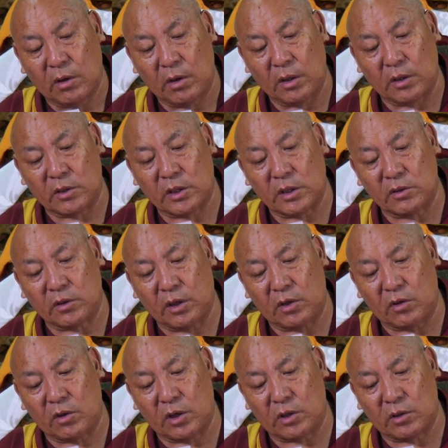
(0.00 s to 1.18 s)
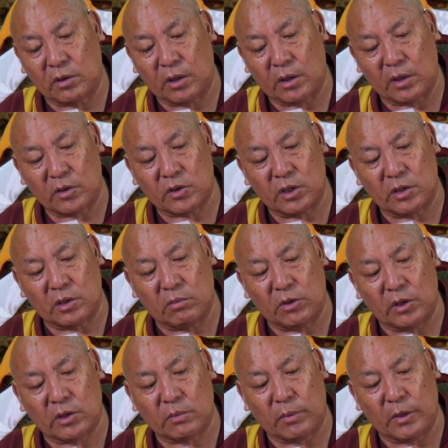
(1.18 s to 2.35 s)
In the Sanskrit tradition, they are
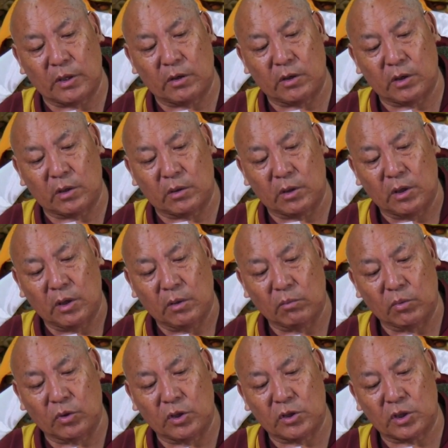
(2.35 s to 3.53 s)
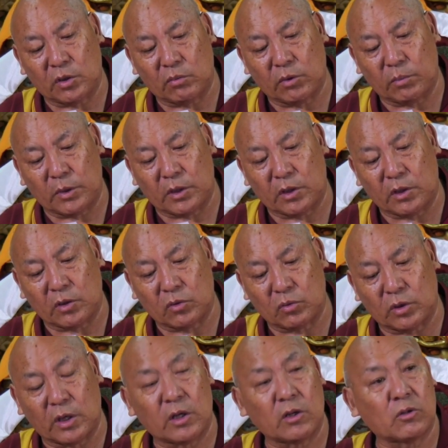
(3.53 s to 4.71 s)
extensively explained in the Bodhisattva Pitaka
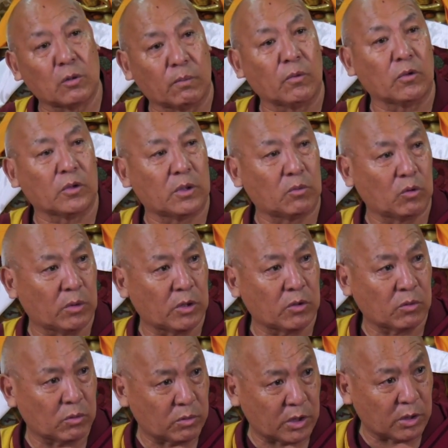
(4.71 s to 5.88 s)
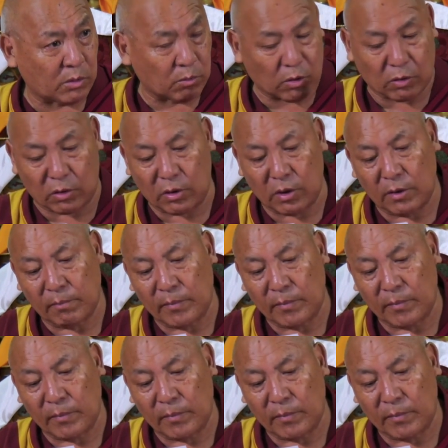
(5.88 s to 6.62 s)
Sutra and so forth, if you want to read more,